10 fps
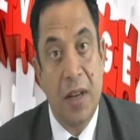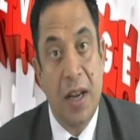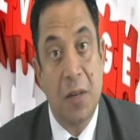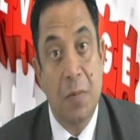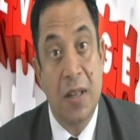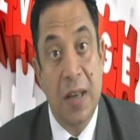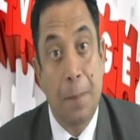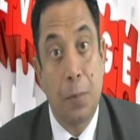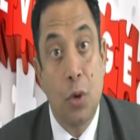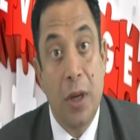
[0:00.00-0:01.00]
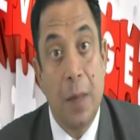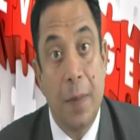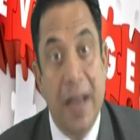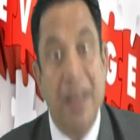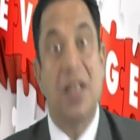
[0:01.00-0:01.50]
It means up to
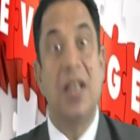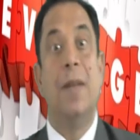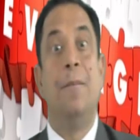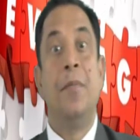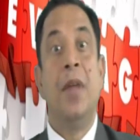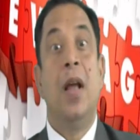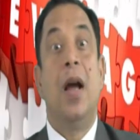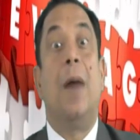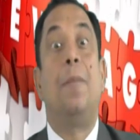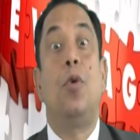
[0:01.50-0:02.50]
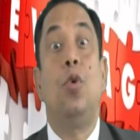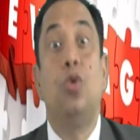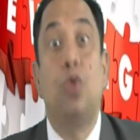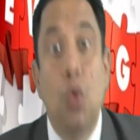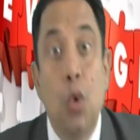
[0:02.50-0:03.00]
EBIT, up to
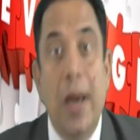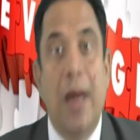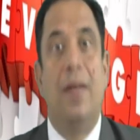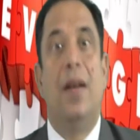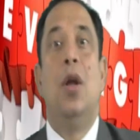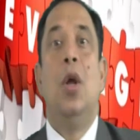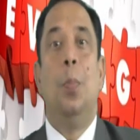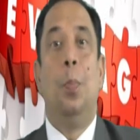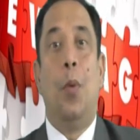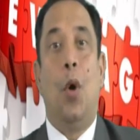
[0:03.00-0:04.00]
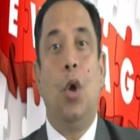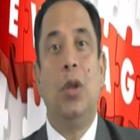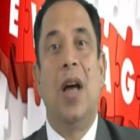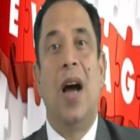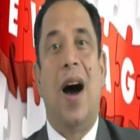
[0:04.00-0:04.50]
school level, both
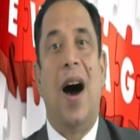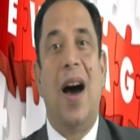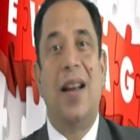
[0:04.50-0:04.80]
are